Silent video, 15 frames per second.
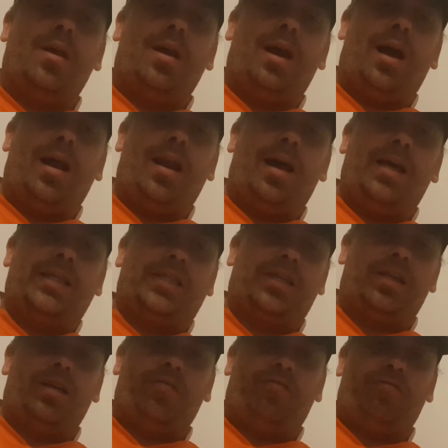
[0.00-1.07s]

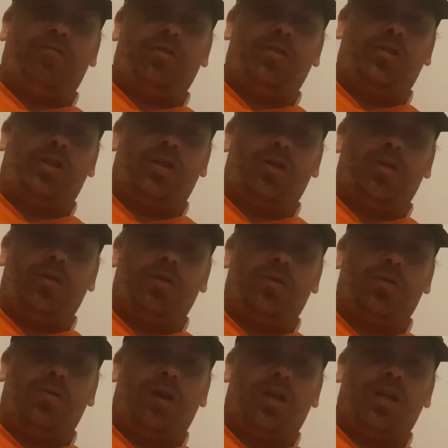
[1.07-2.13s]
Alaska through
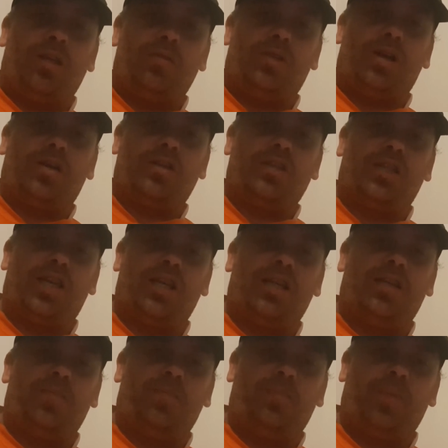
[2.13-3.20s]
to, I think it was
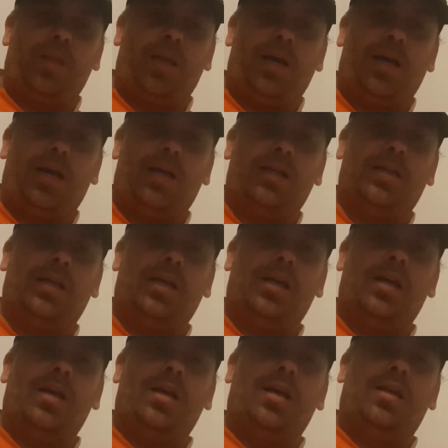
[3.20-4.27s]
Argentina, and
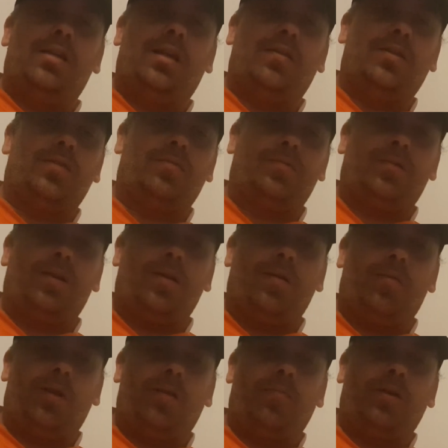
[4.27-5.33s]
there was
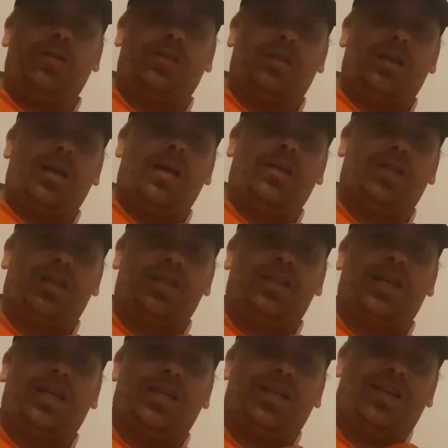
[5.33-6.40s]
one of the most sort of
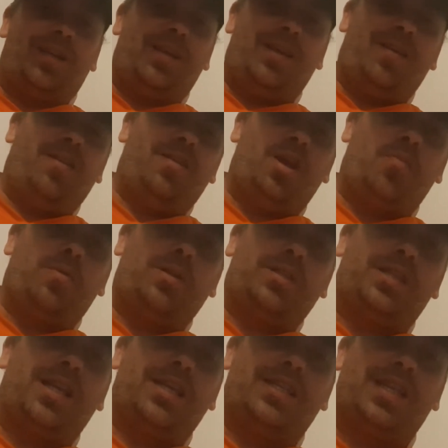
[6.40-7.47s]
scene. The opening
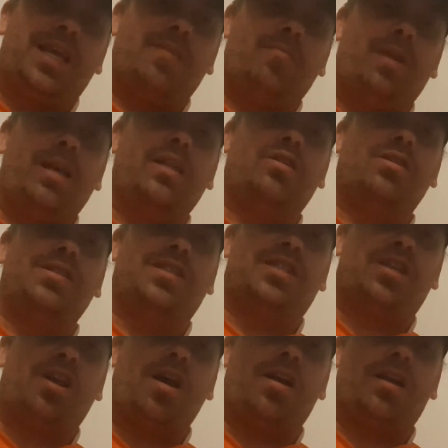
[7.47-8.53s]
scene is him literally
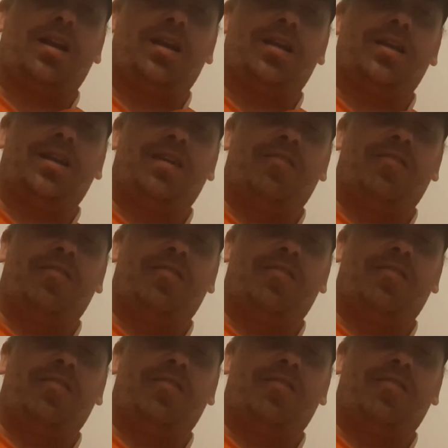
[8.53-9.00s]
cycling